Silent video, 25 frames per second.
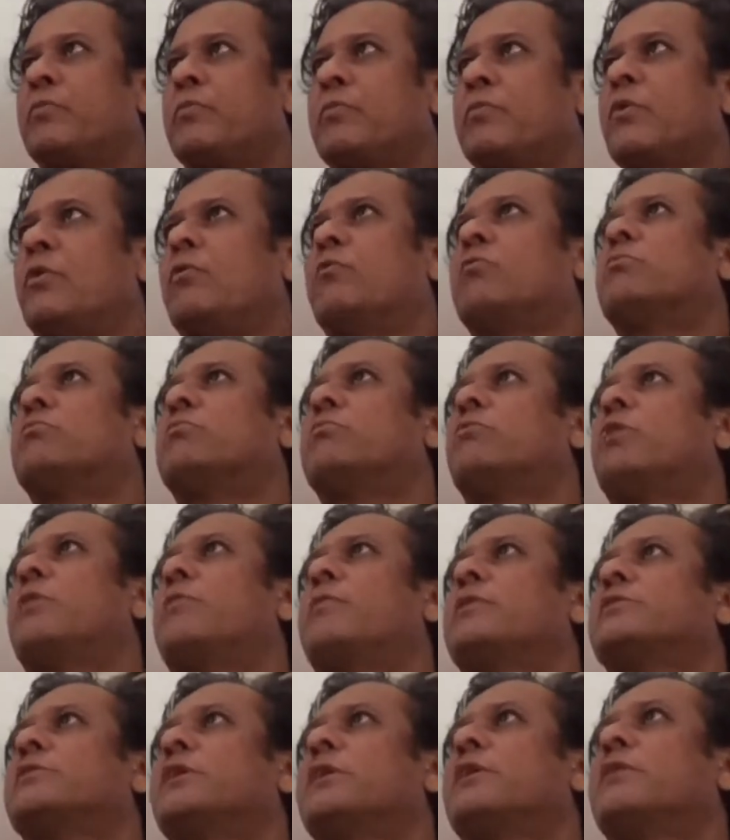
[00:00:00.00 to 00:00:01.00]
No, what
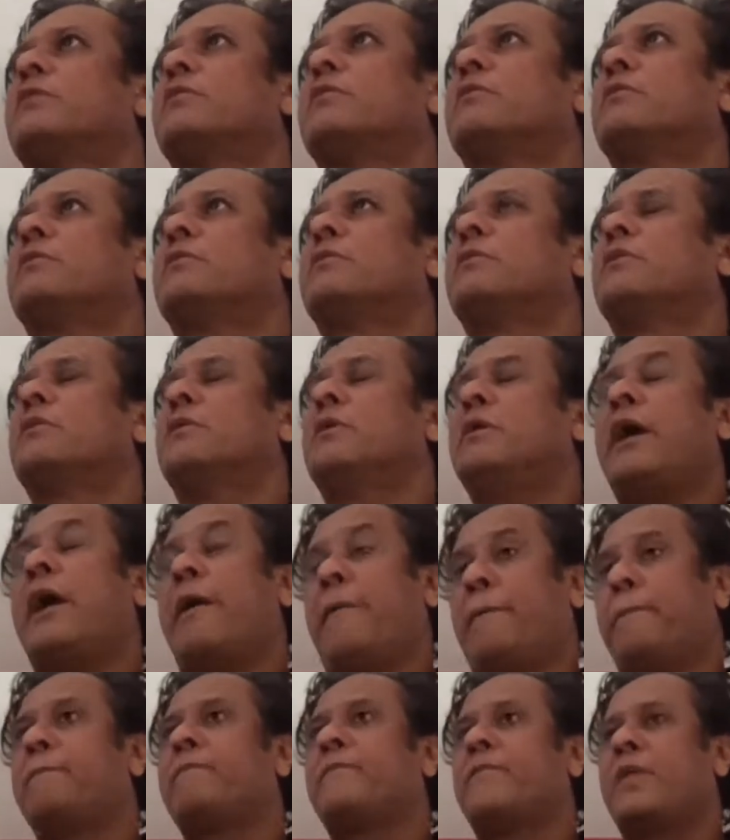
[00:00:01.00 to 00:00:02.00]
am I saying?
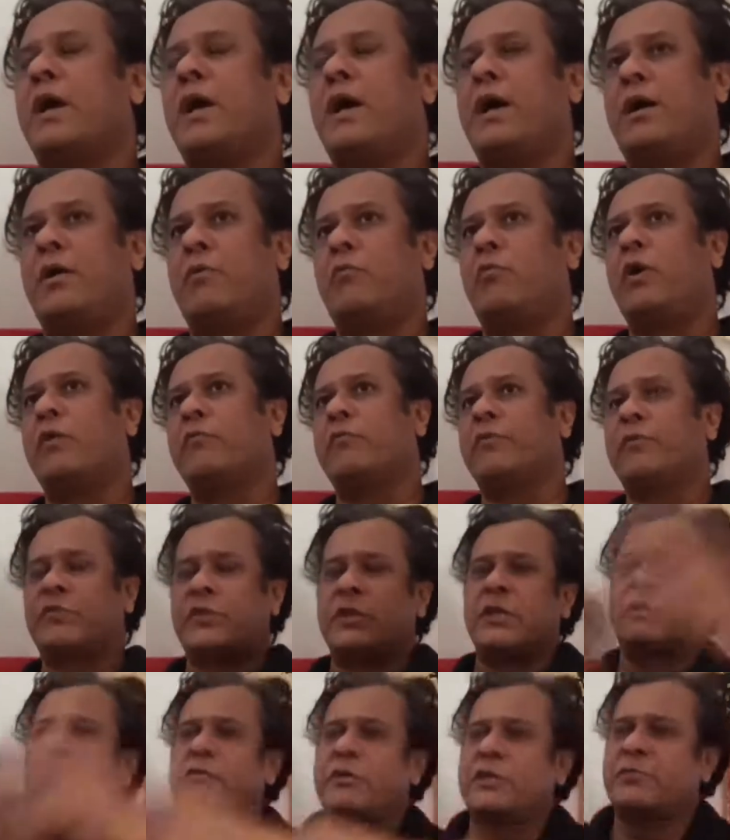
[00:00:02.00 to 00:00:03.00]
Yeah,
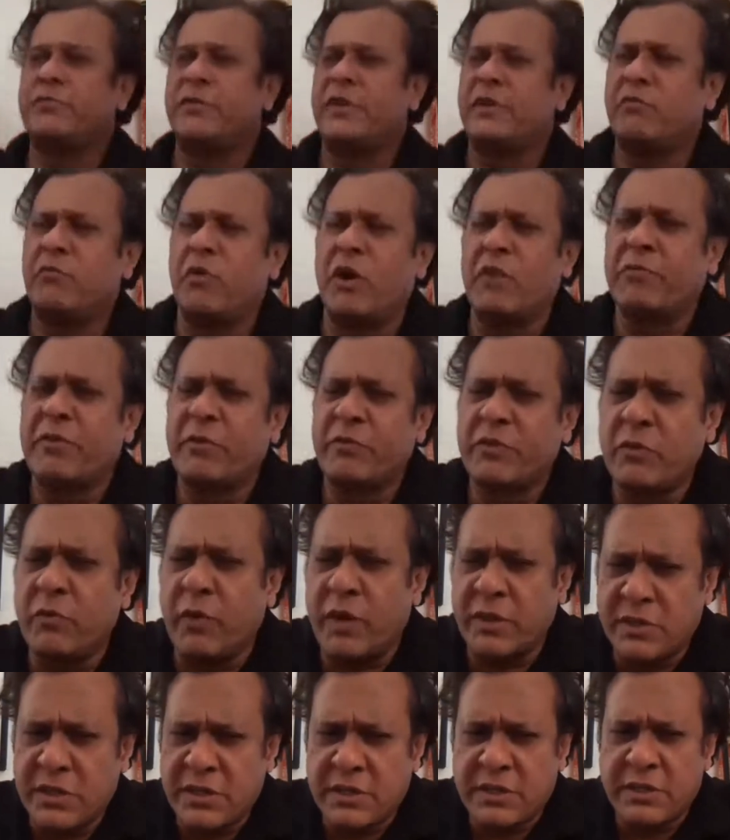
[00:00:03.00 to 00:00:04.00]
150 degrees field, 150,
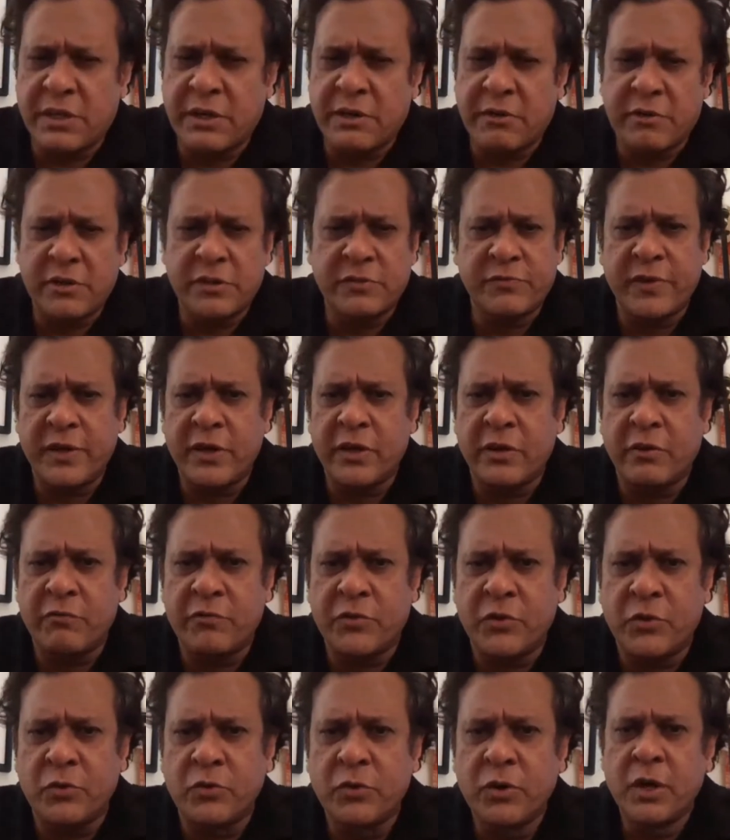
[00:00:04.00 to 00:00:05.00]
160 degrees field
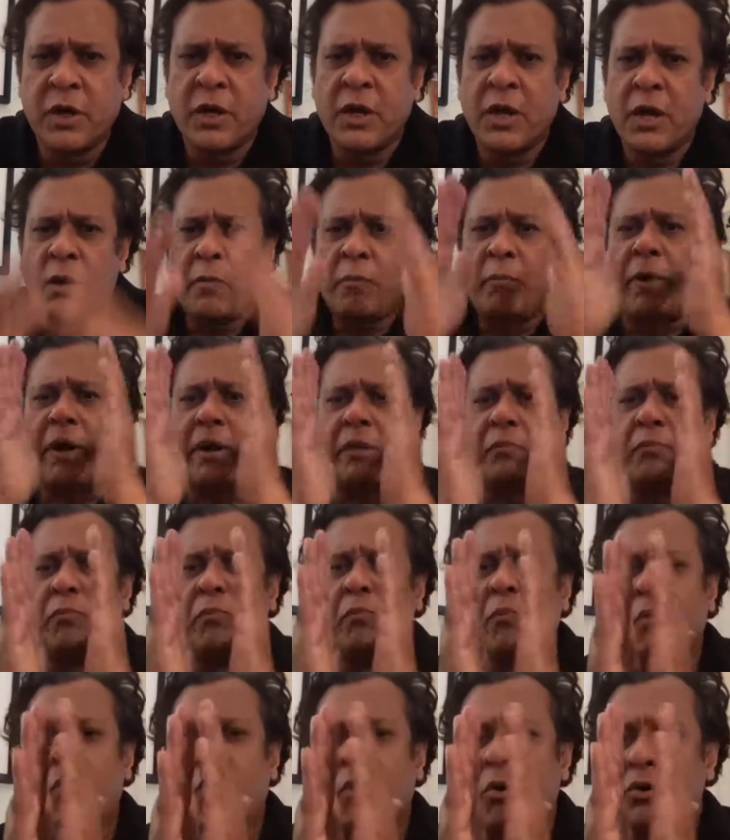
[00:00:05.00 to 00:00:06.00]
of view. But
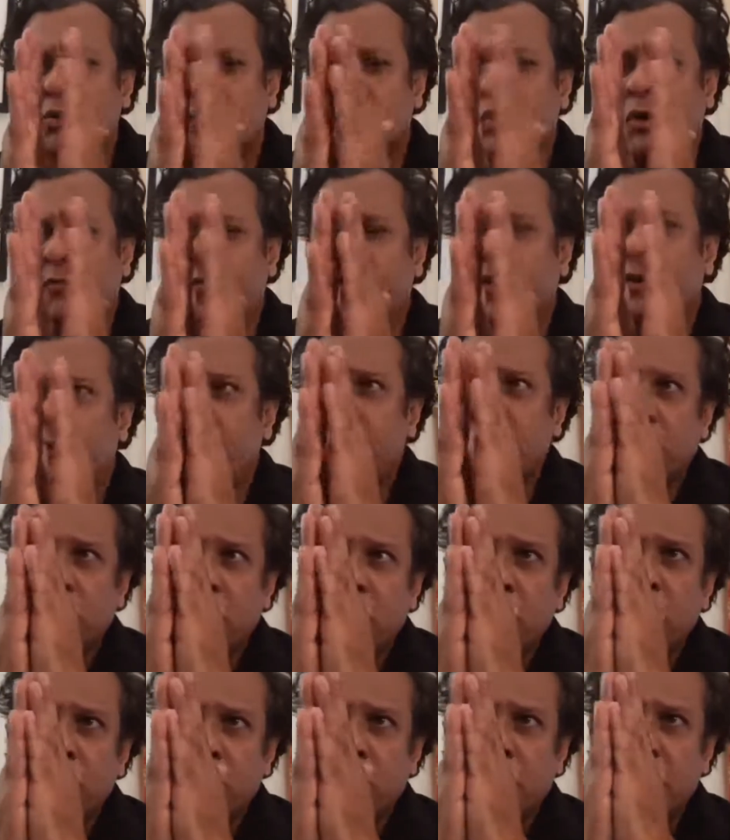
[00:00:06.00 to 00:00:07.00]
most of your
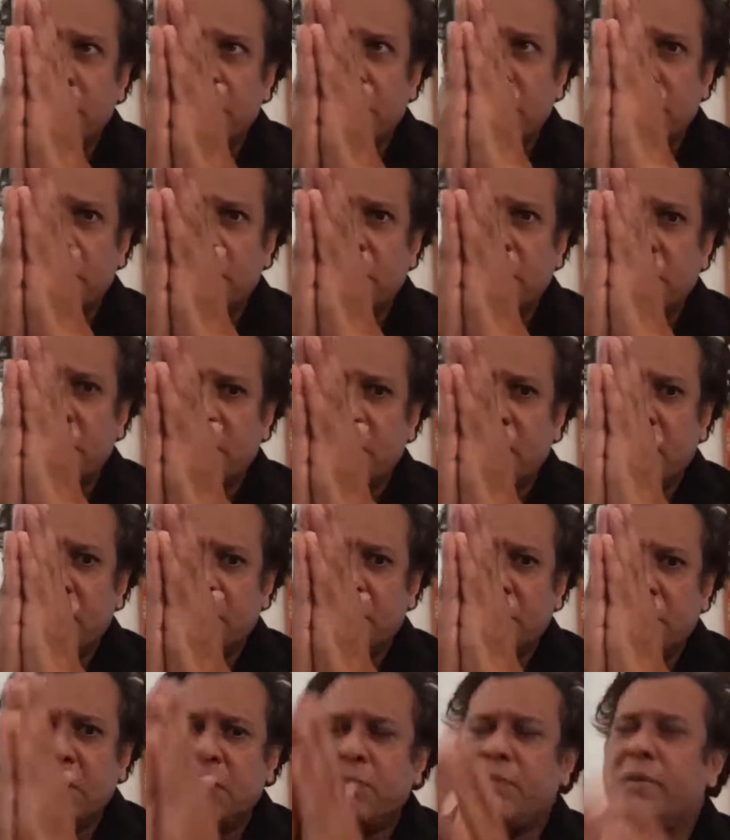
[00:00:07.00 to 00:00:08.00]
resolution is
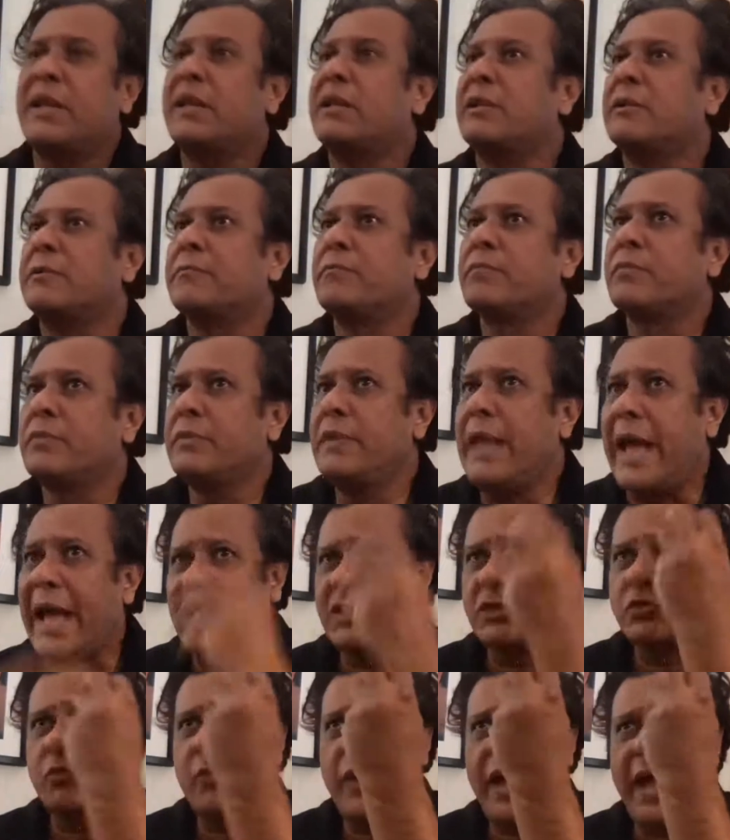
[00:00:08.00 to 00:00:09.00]
in the middle.
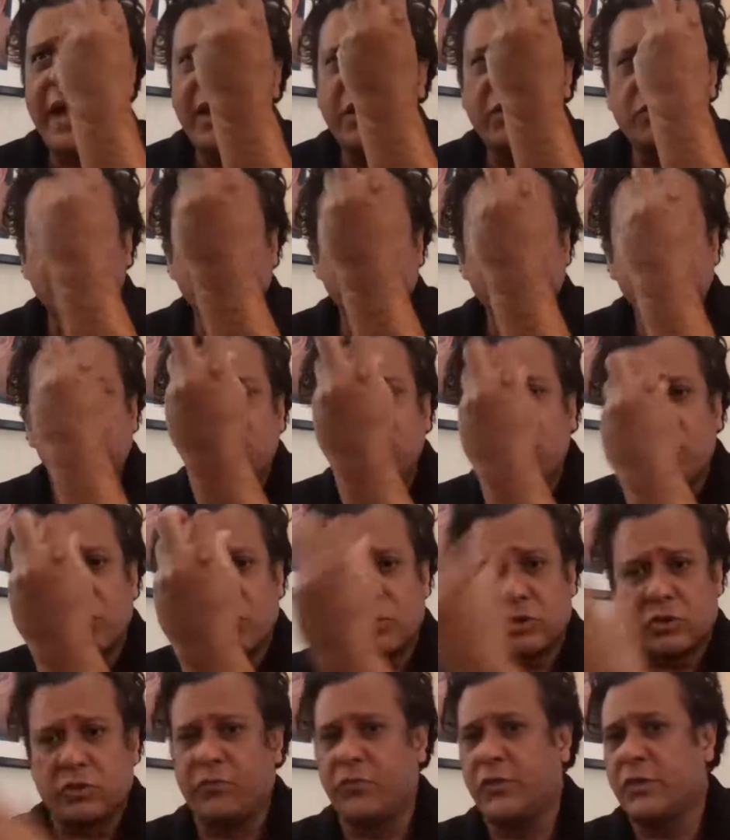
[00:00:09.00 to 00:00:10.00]
That's where you see
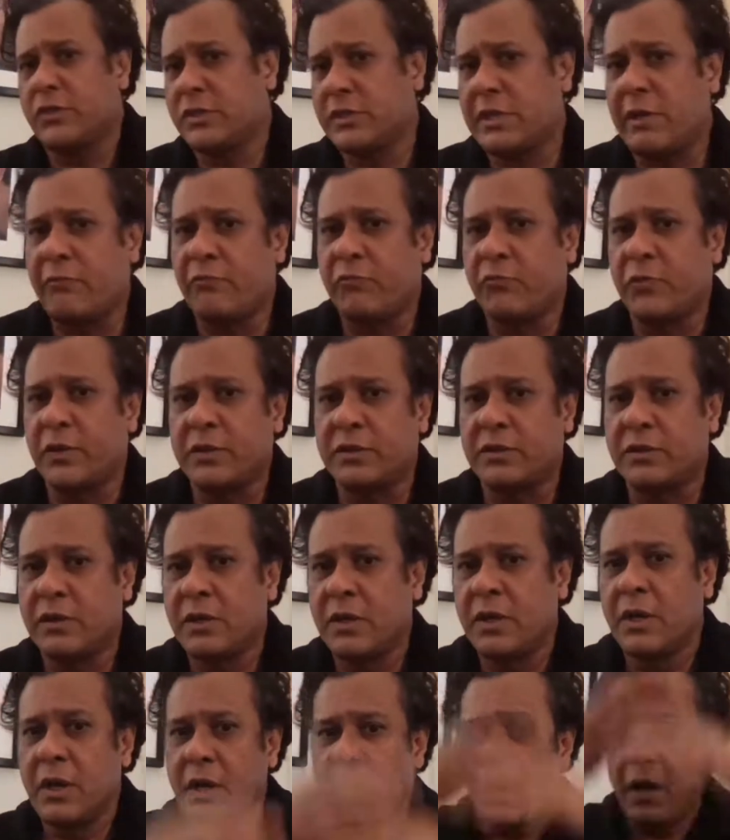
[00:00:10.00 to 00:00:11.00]
most of your stuff with.
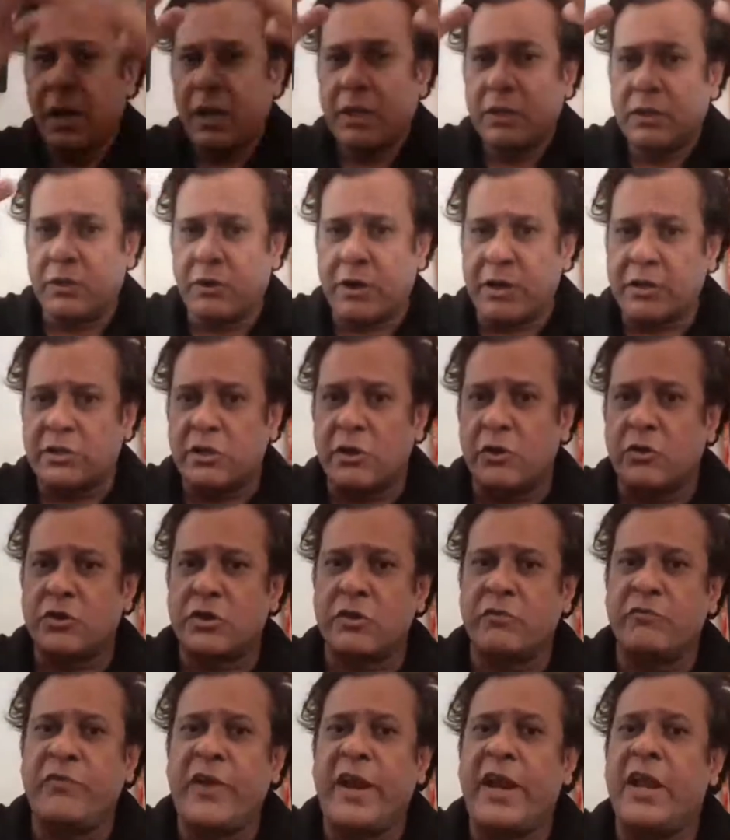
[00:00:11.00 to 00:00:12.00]
The
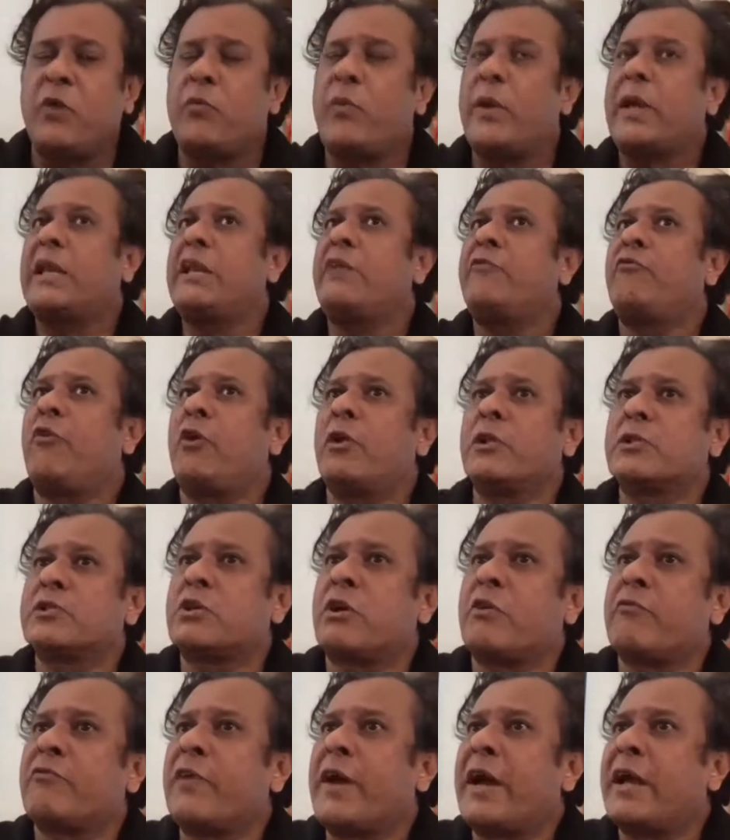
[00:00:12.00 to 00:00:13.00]
resolution very quickly falls
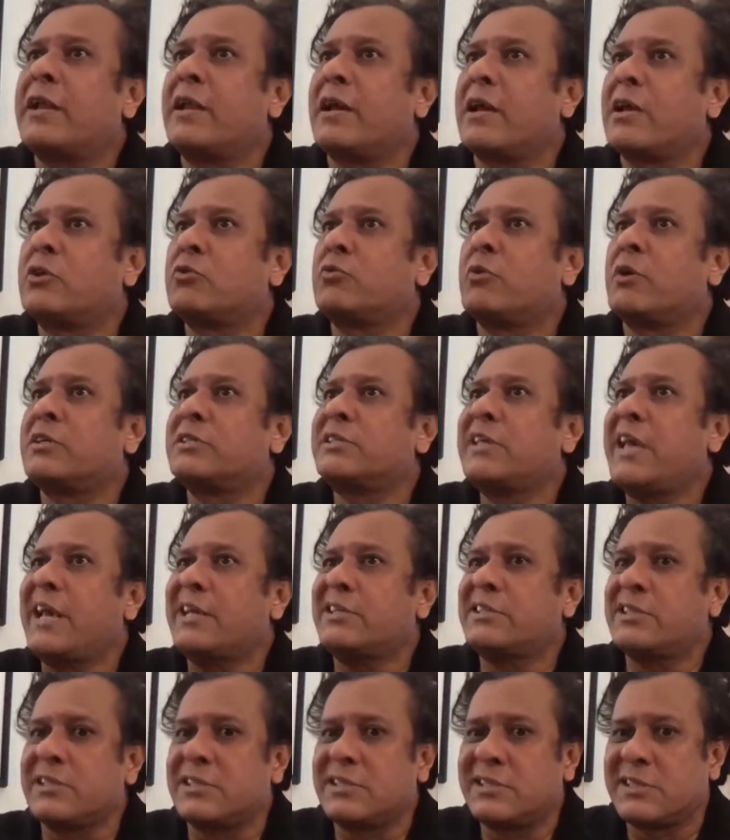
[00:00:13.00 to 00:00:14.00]
off towards the
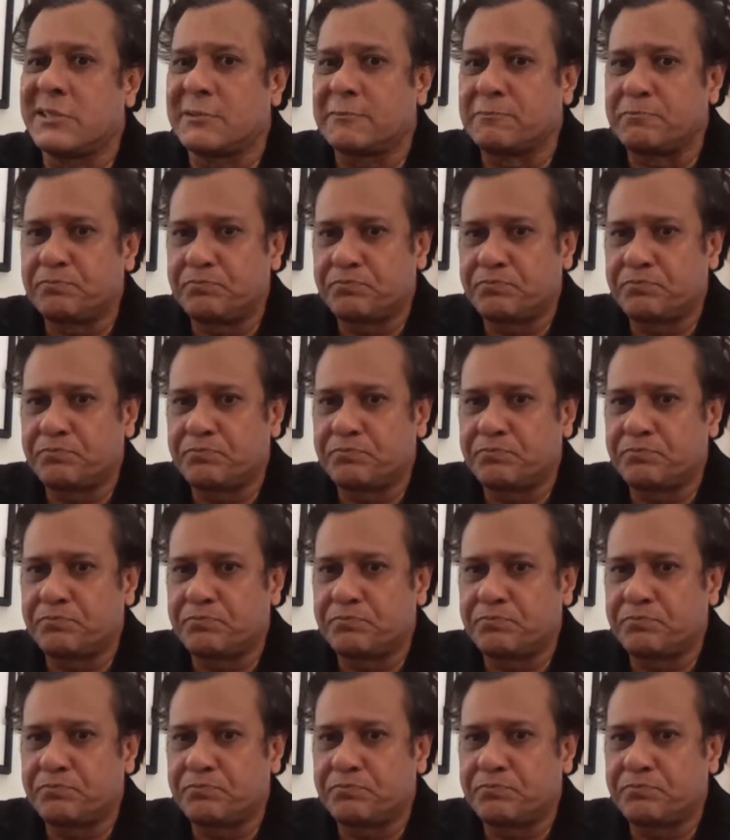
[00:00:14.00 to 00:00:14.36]
edges.